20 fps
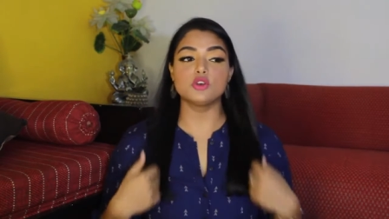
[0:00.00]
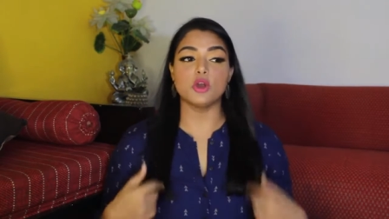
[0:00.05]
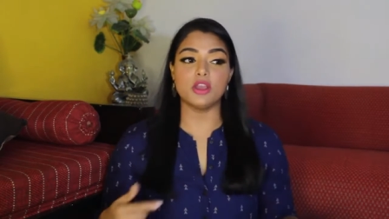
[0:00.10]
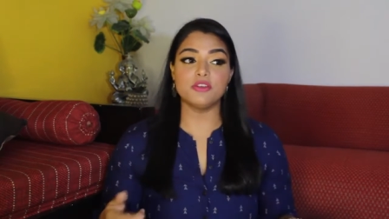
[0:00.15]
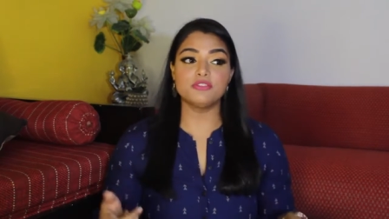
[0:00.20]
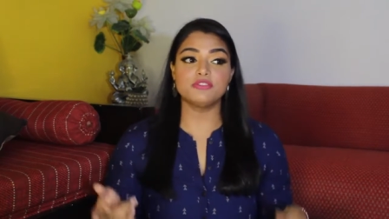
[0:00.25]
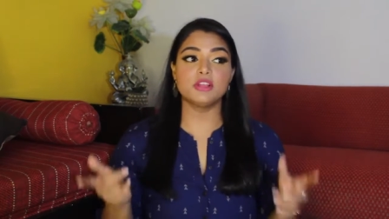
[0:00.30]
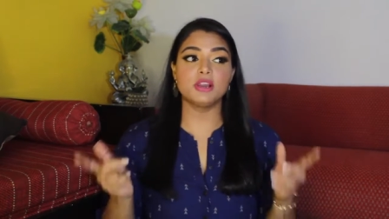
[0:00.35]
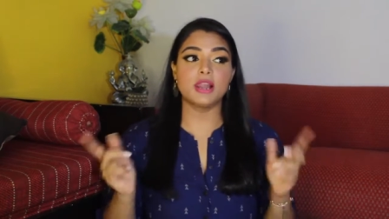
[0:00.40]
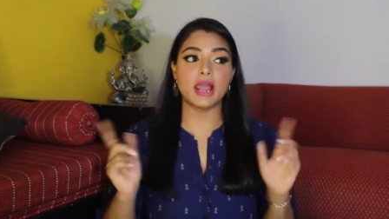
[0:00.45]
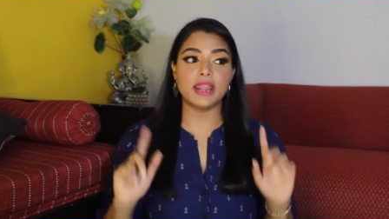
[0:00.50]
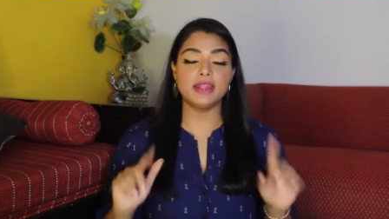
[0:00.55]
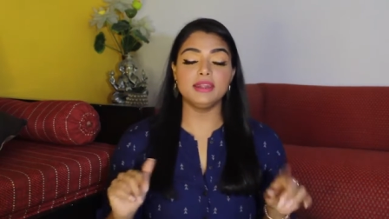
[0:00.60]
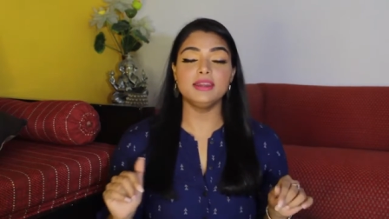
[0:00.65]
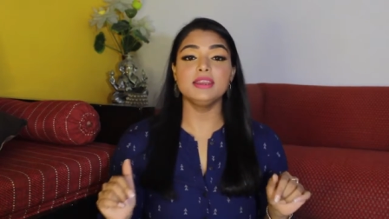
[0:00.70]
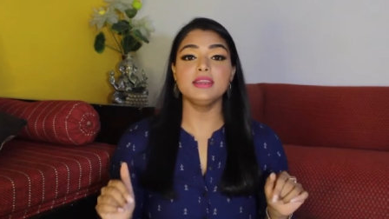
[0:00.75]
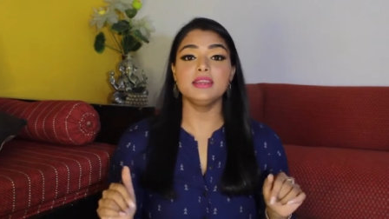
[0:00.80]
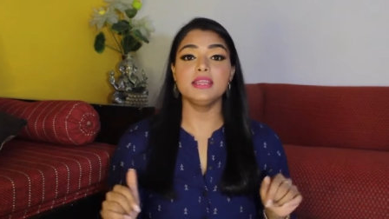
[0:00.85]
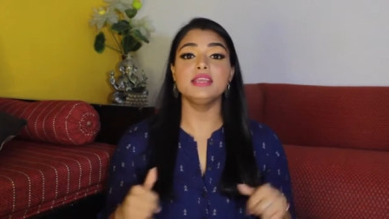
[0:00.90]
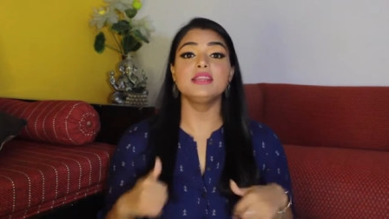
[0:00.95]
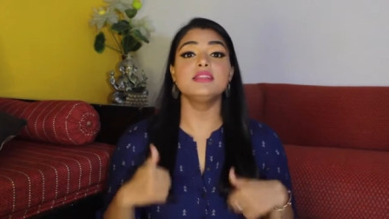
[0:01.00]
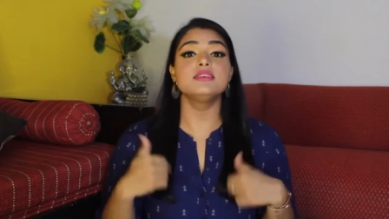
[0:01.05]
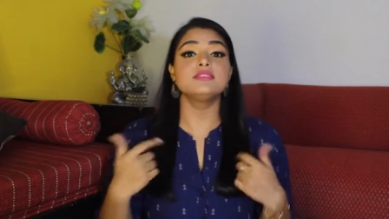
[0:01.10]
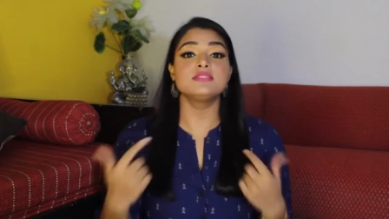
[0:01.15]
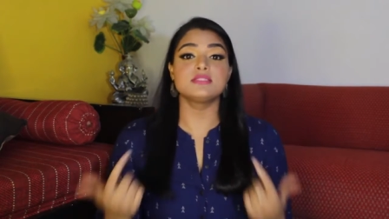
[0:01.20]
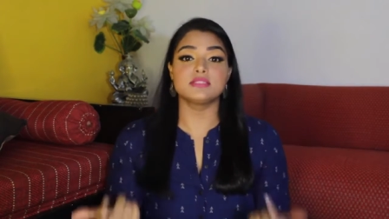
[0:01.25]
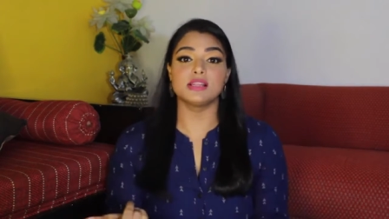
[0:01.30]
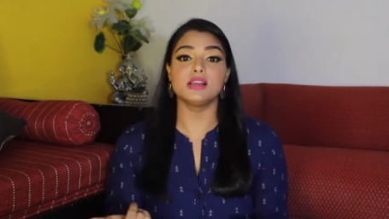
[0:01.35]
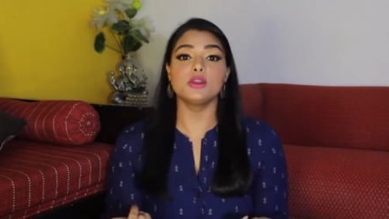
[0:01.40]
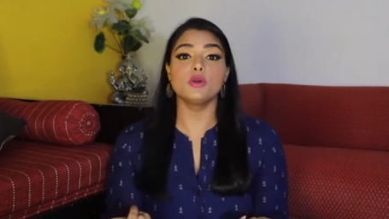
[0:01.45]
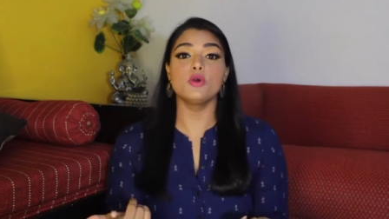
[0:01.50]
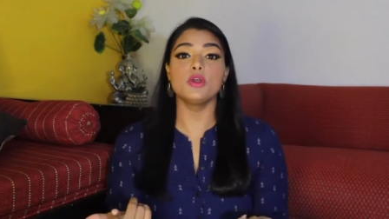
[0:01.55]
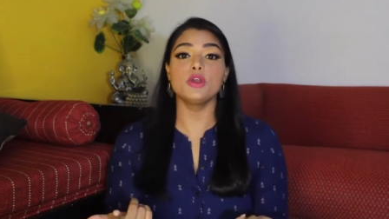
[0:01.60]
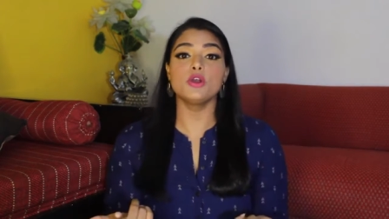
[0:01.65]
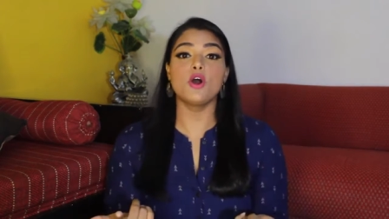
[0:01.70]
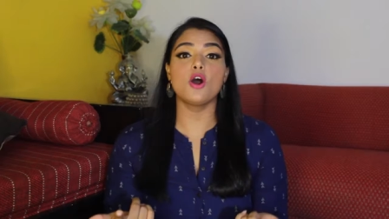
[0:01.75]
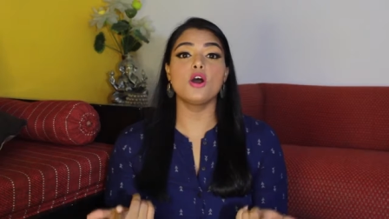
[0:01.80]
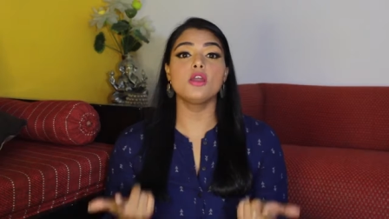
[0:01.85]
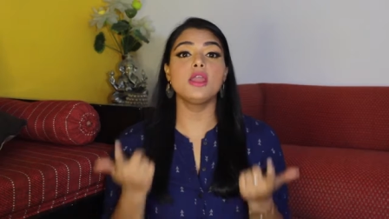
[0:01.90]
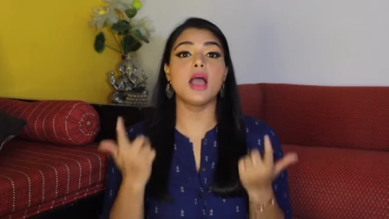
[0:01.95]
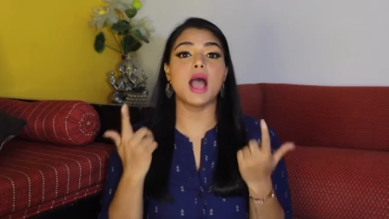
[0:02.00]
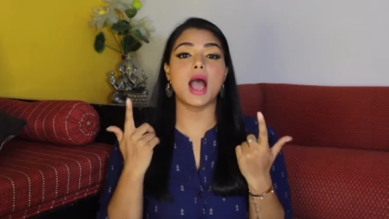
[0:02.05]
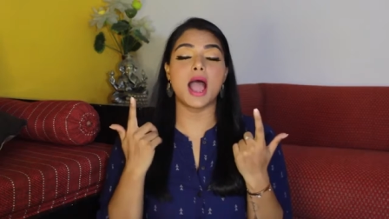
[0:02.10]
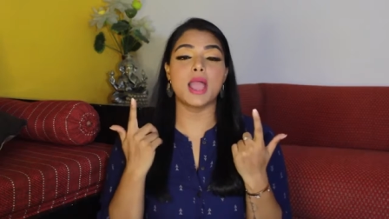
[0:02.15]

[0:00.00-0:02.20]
So if the lightning deal is still going on,